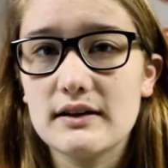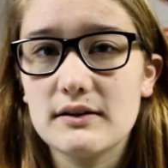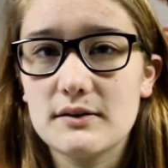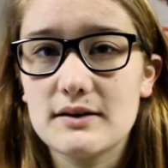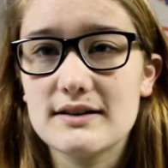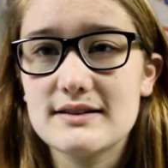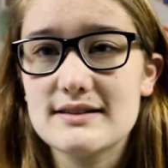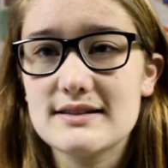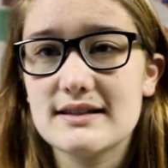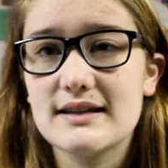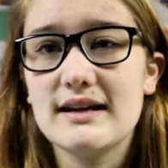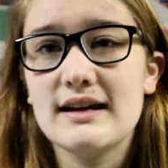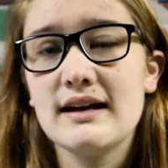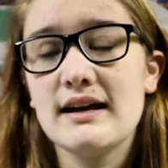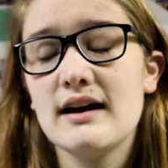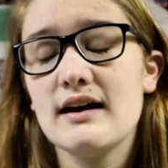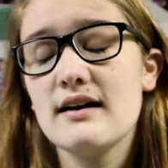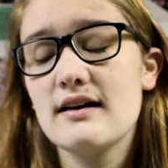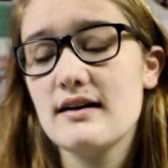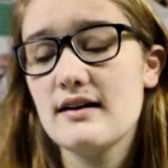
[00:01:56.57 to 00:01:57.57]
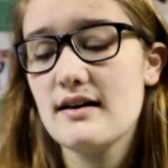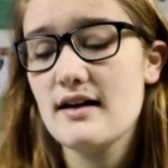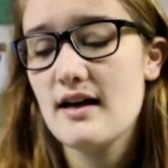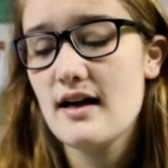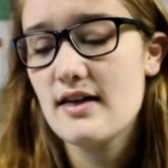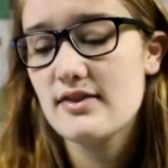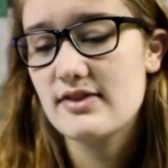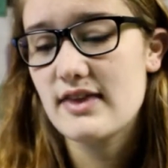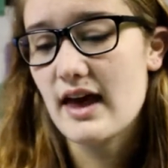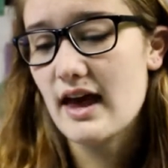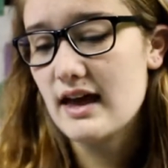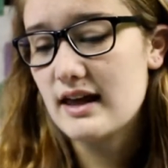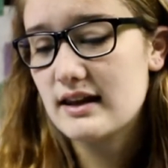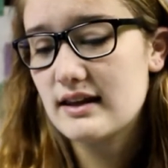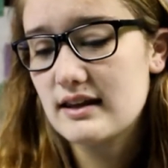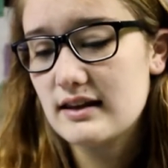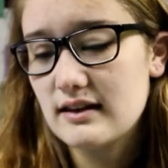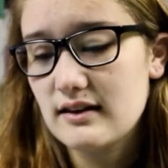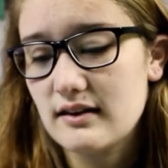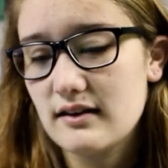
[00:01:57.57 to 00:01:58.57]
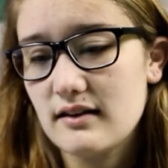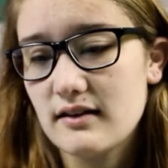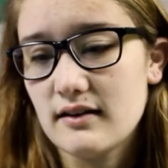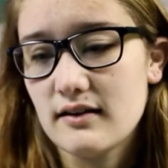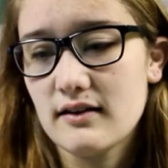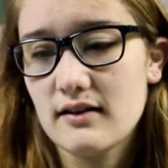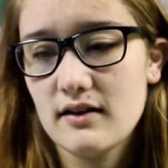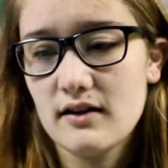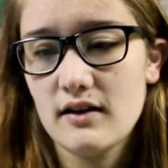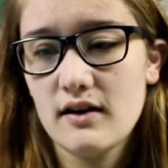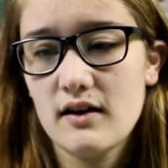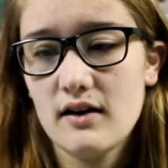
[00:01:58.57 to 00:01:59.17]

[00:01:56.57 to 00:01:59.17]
You can see that he